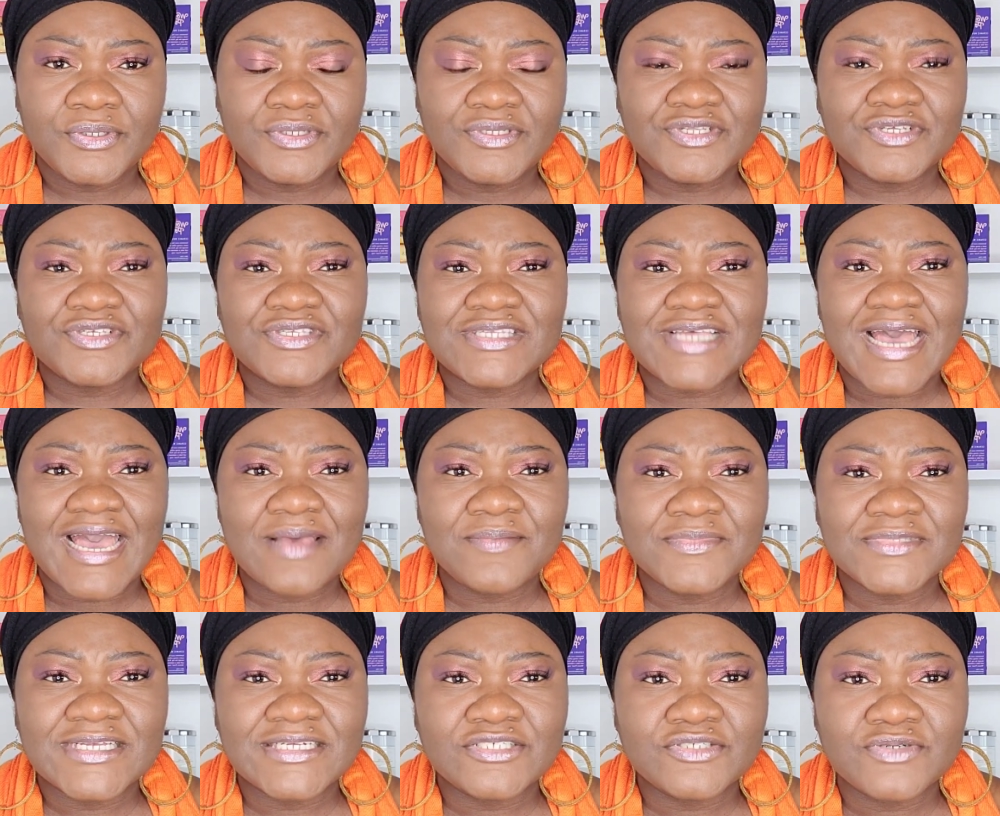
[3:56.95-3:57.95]
There's
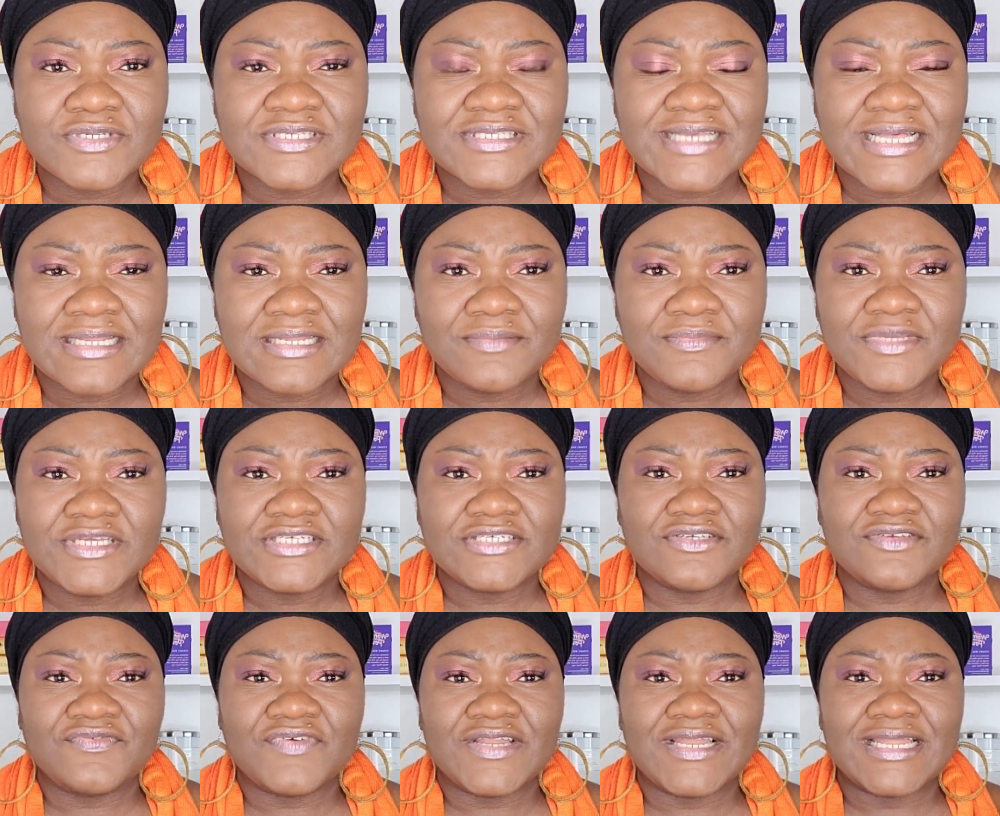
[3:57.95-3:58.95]
times that she was telling me
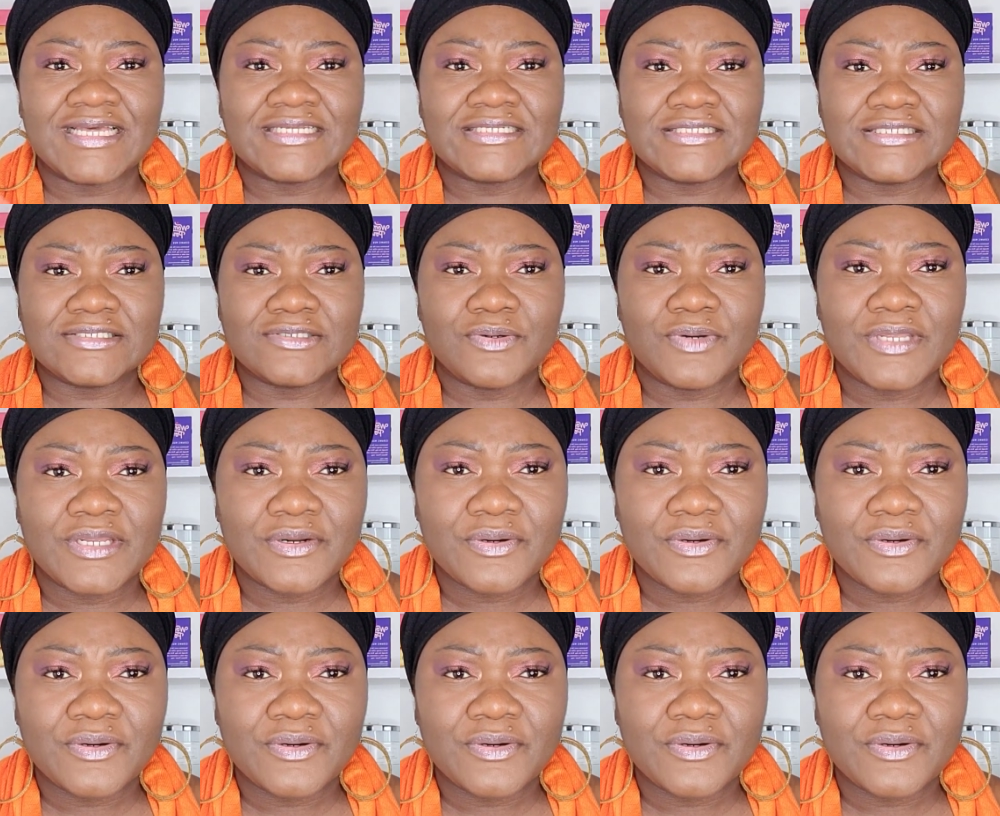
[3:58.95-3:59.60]
she's feeling like she's going